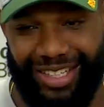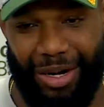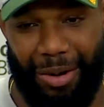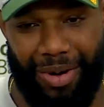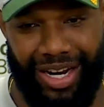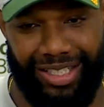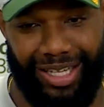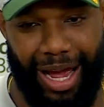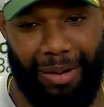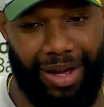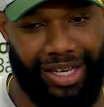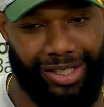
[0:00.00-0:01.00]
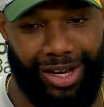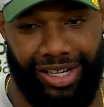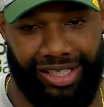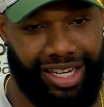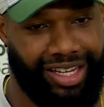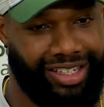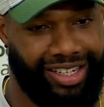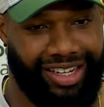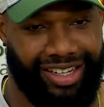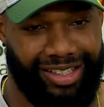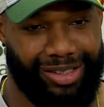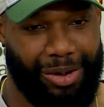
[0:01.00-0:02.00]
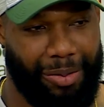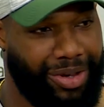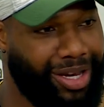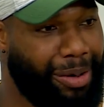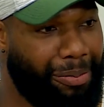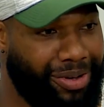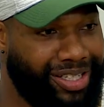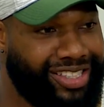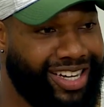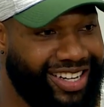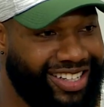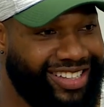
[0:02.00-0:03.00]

you know, by the time it's all said and done, he's going to be a complete tight